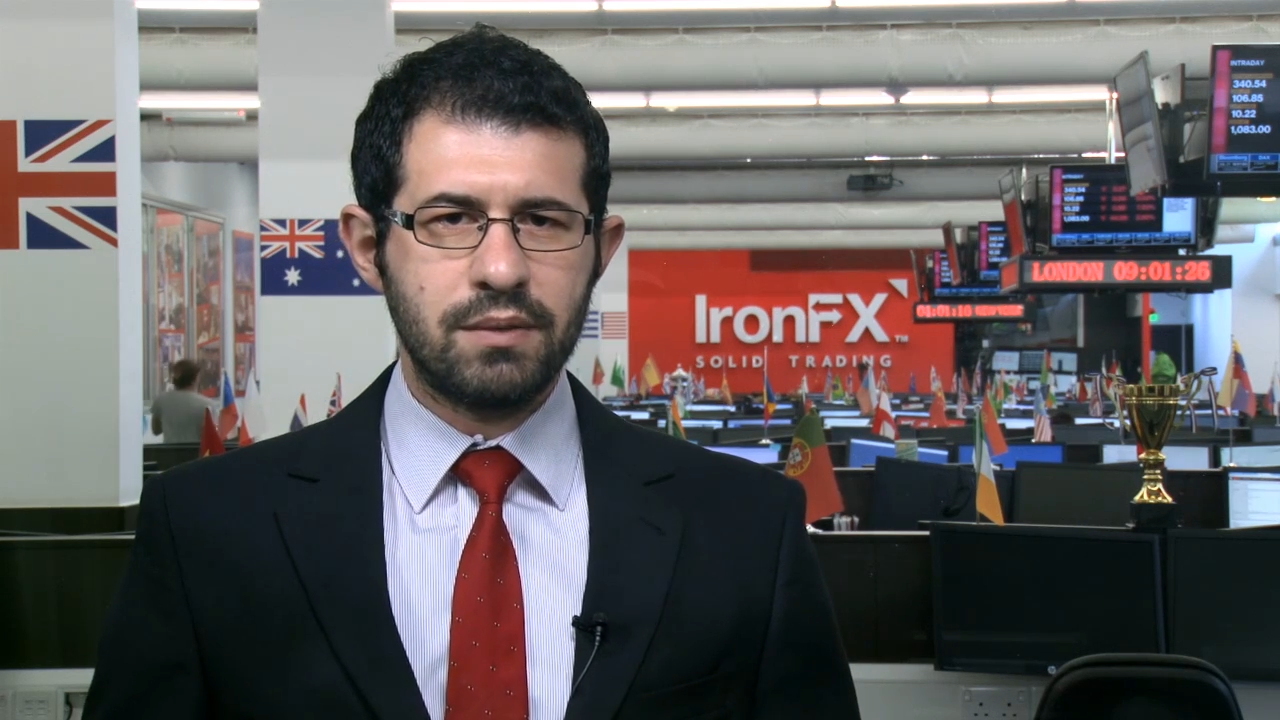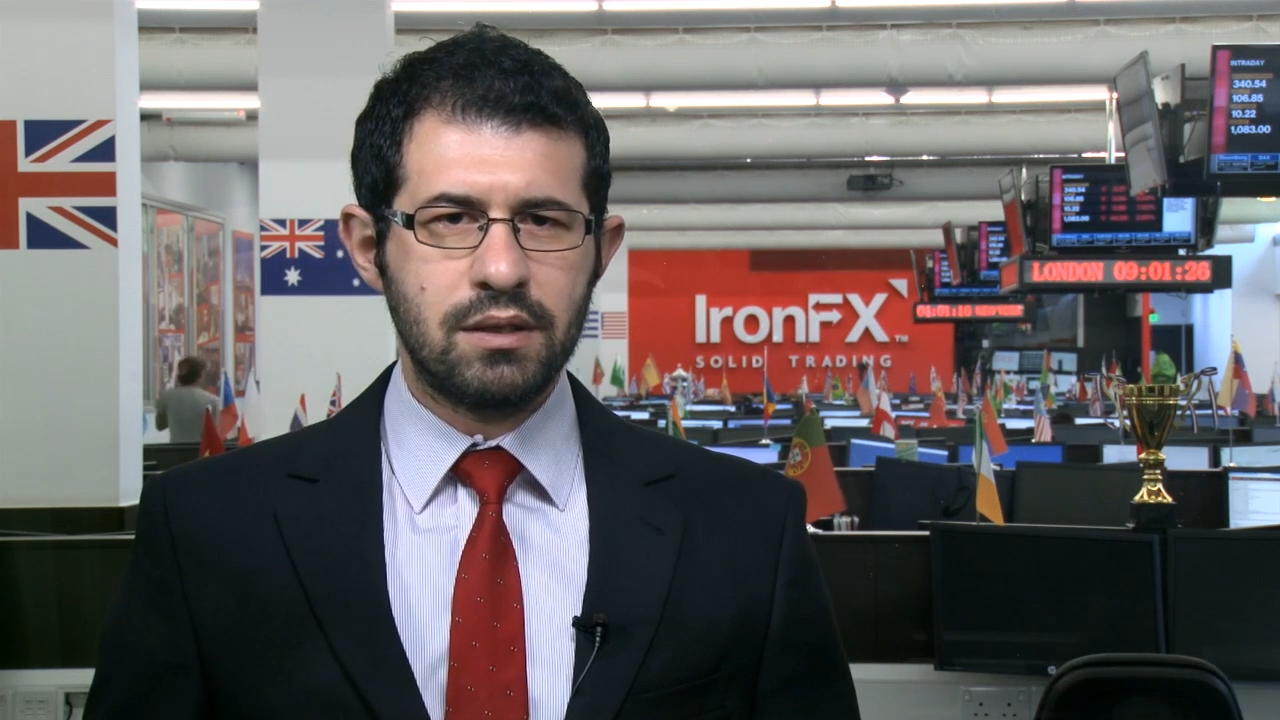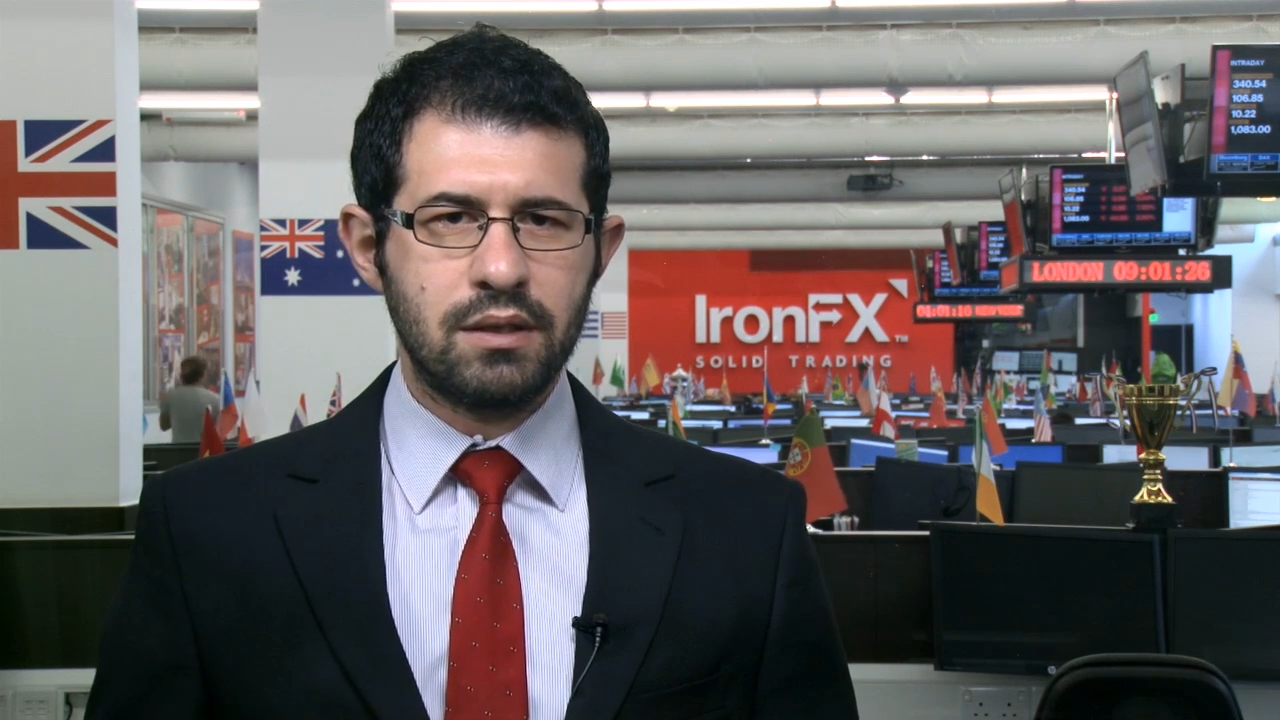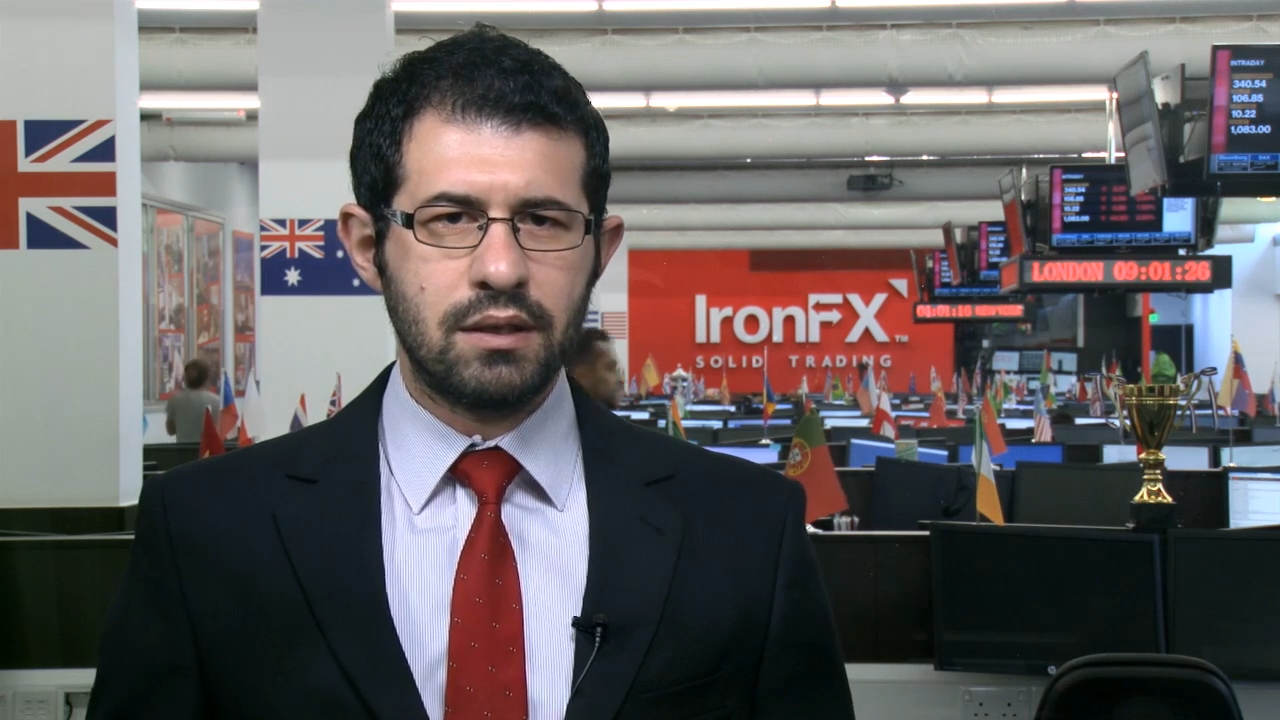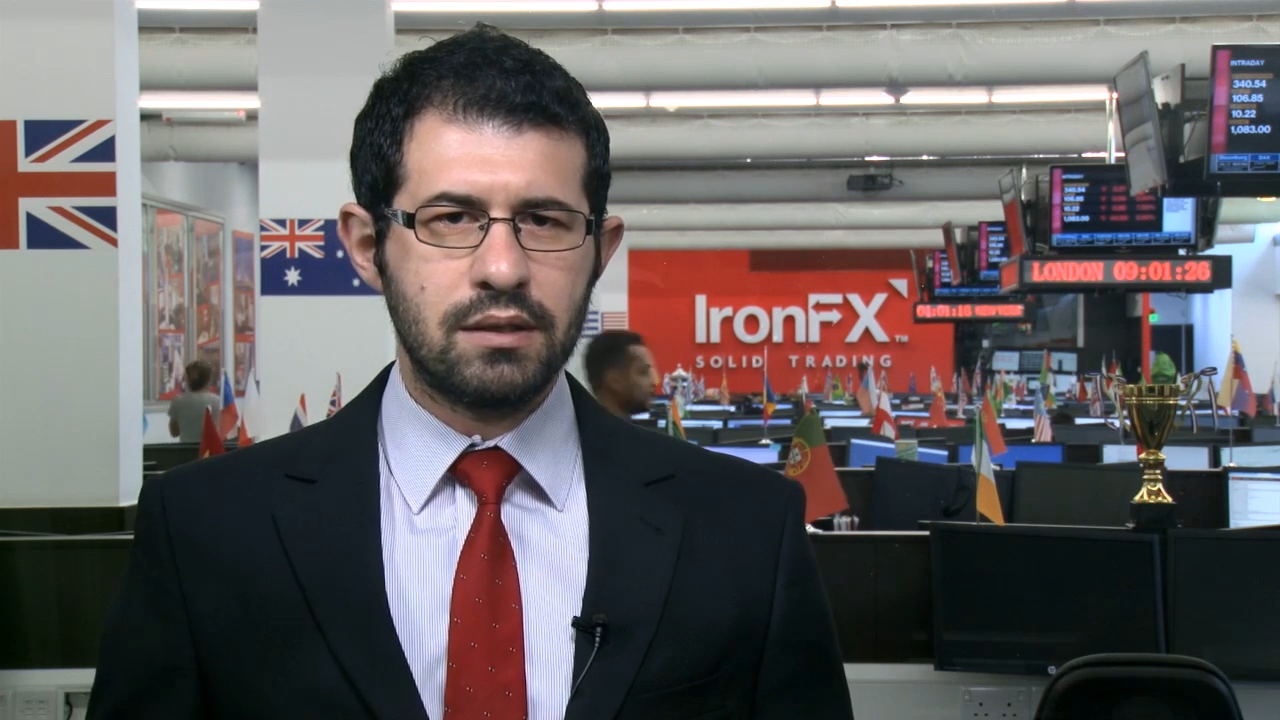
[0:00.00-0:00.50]

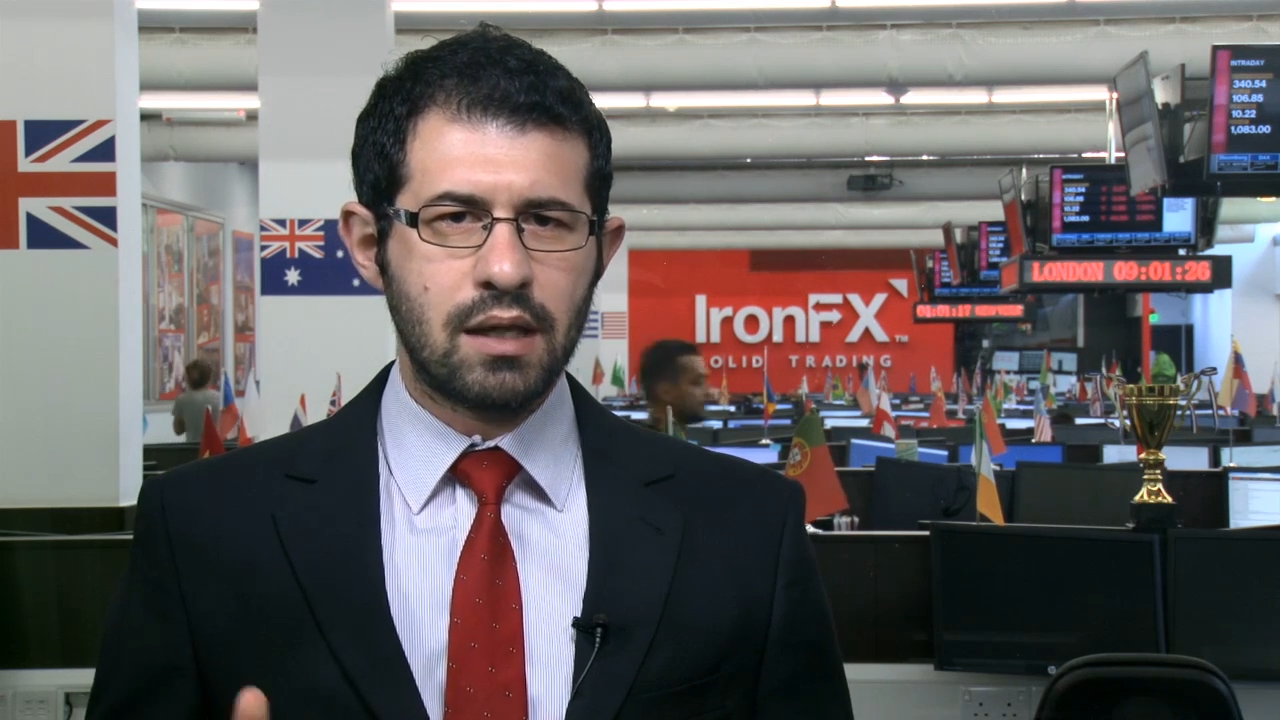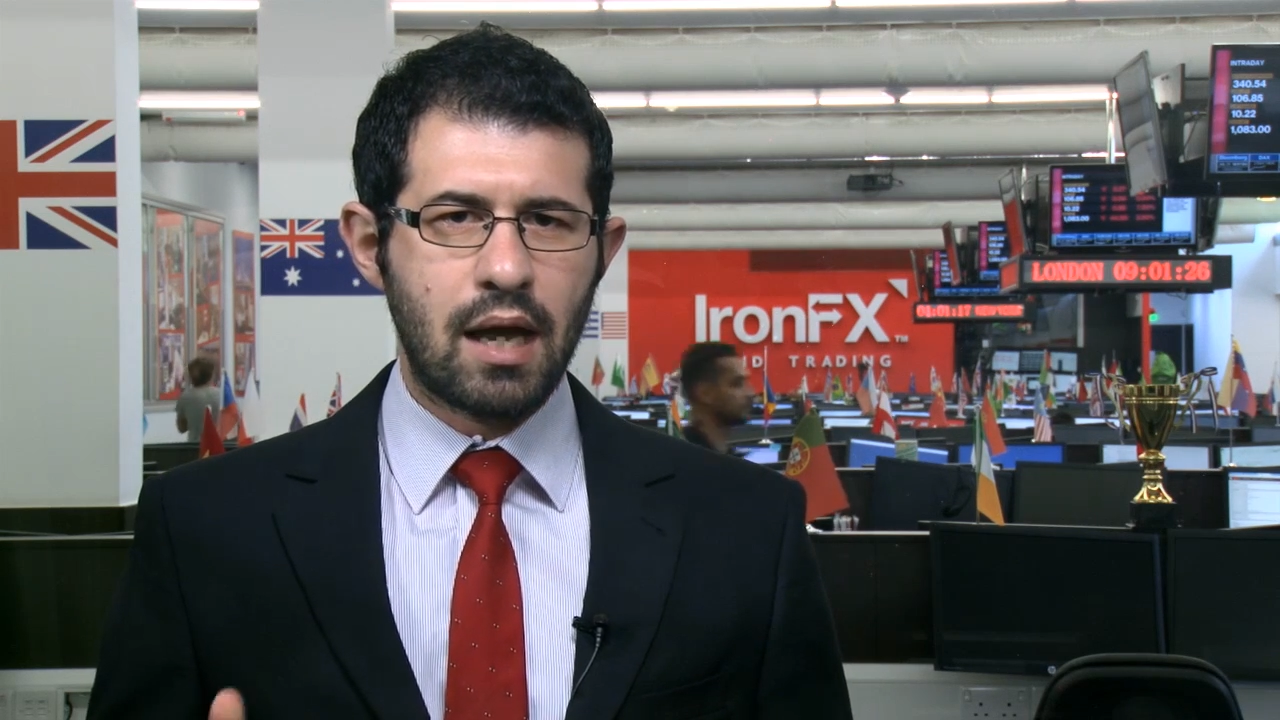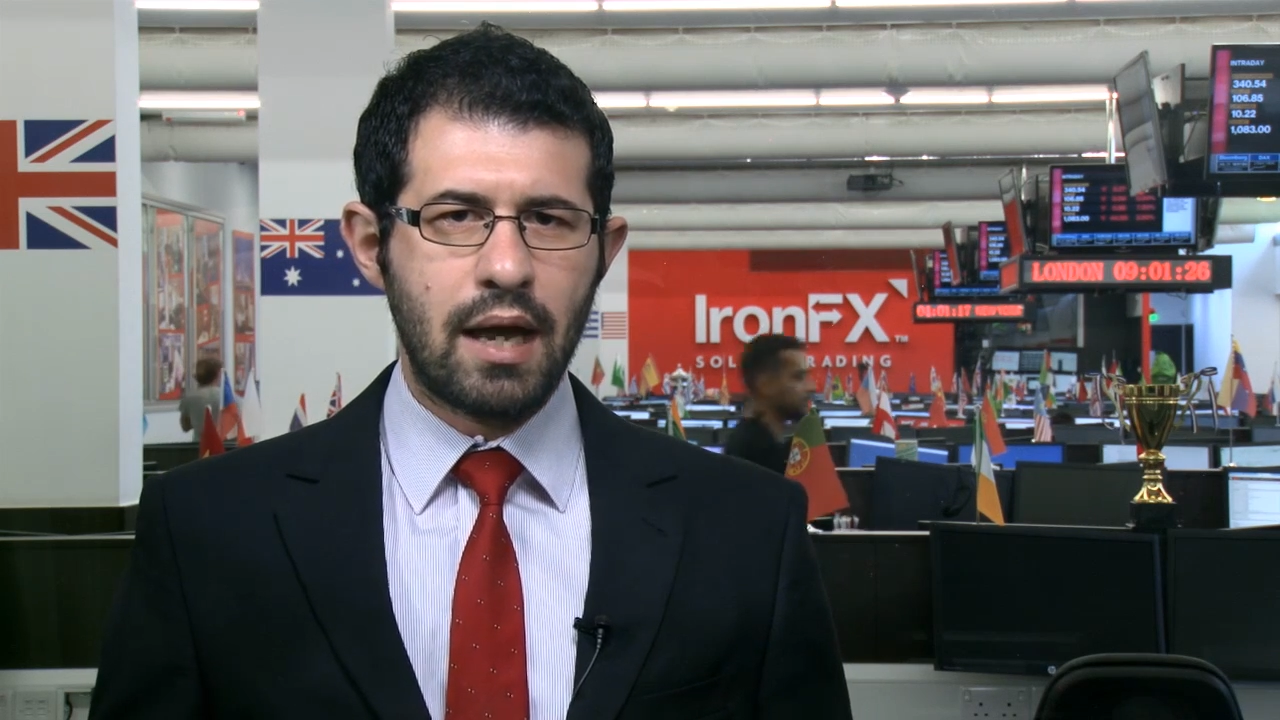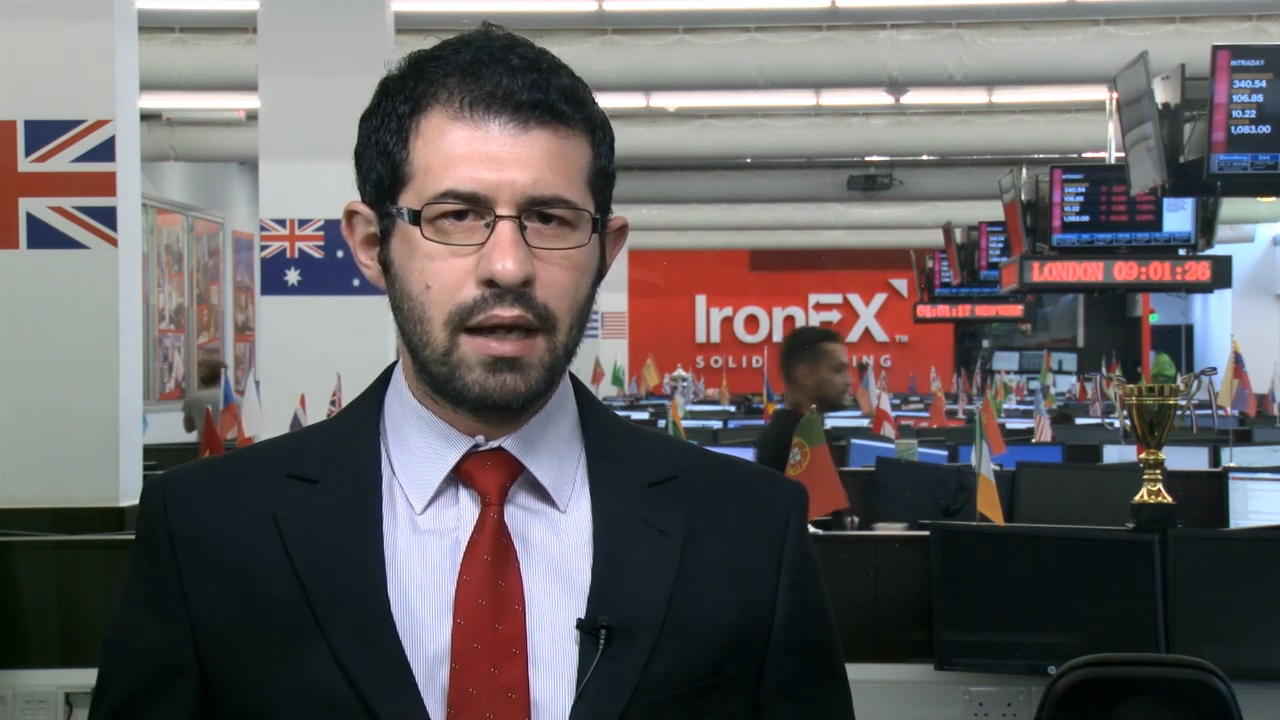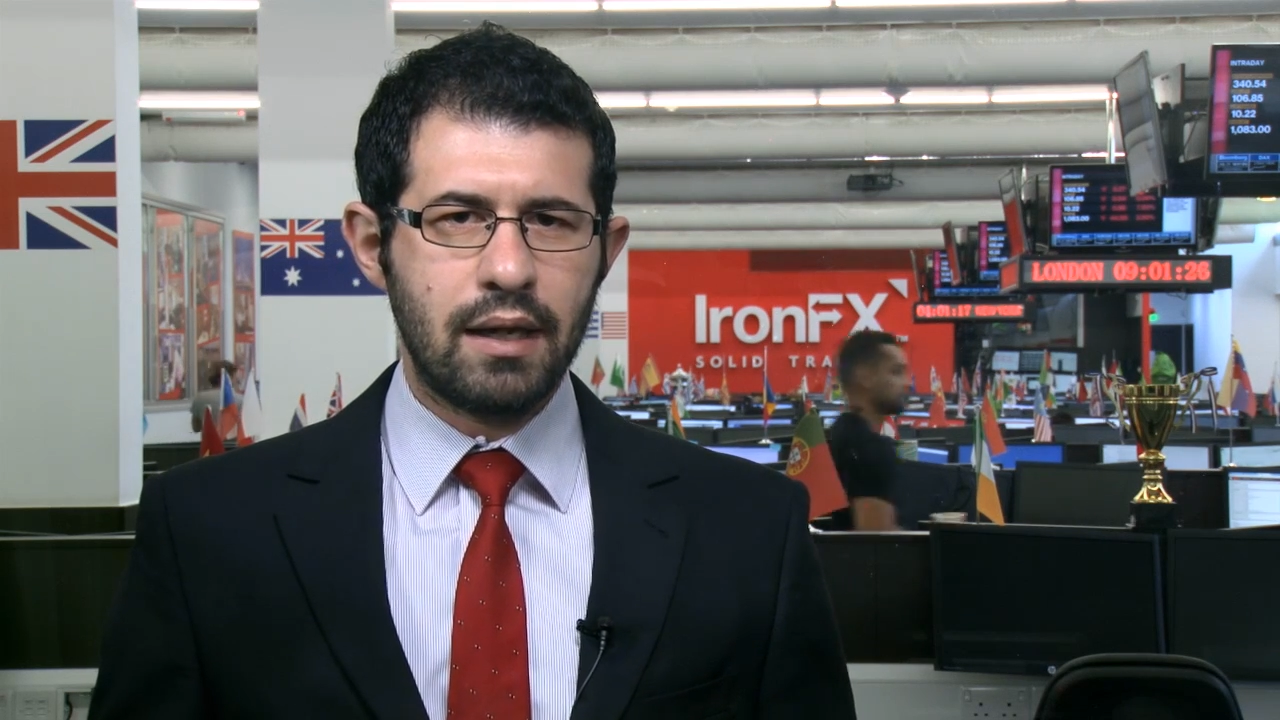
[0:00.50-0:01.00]
meeting is
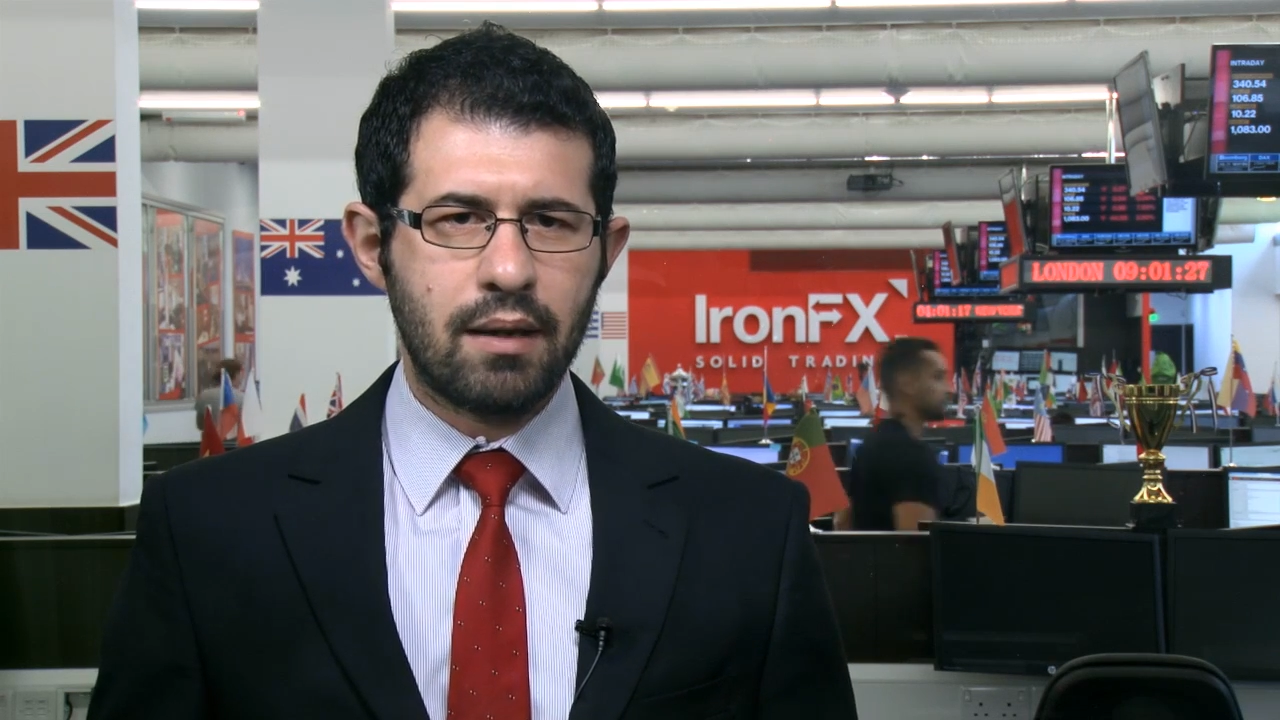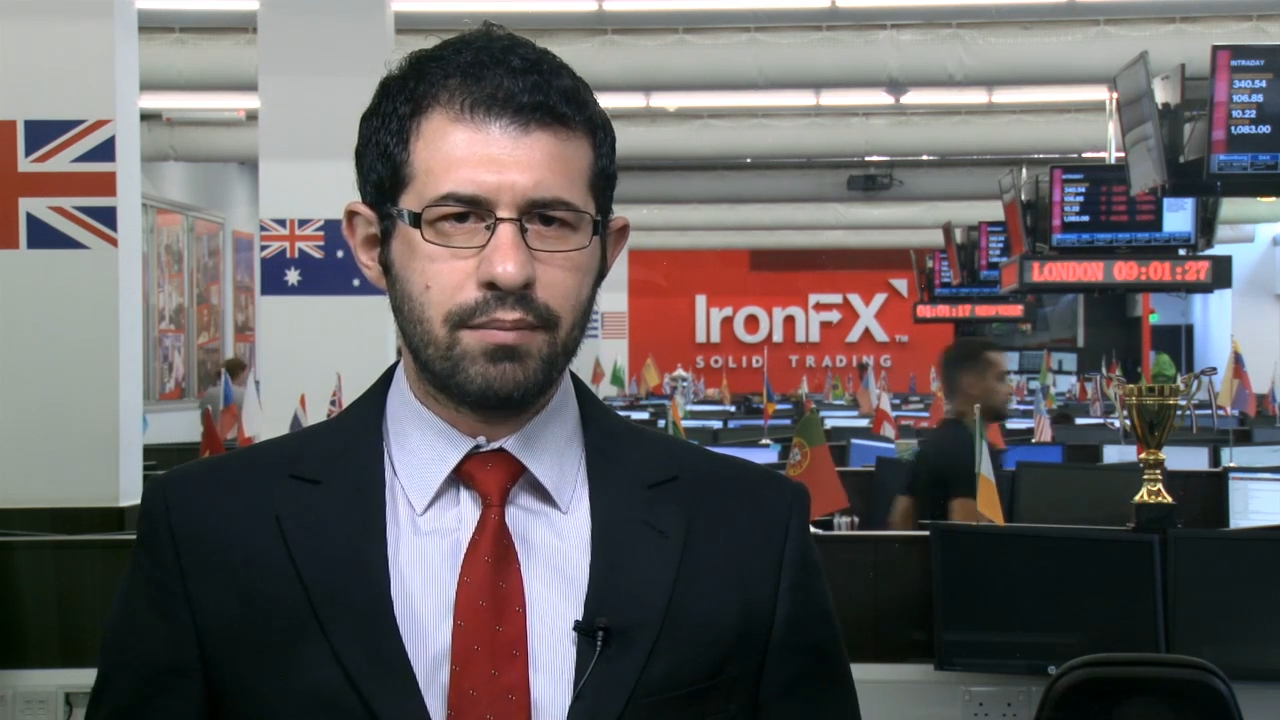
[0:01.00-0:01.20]
highly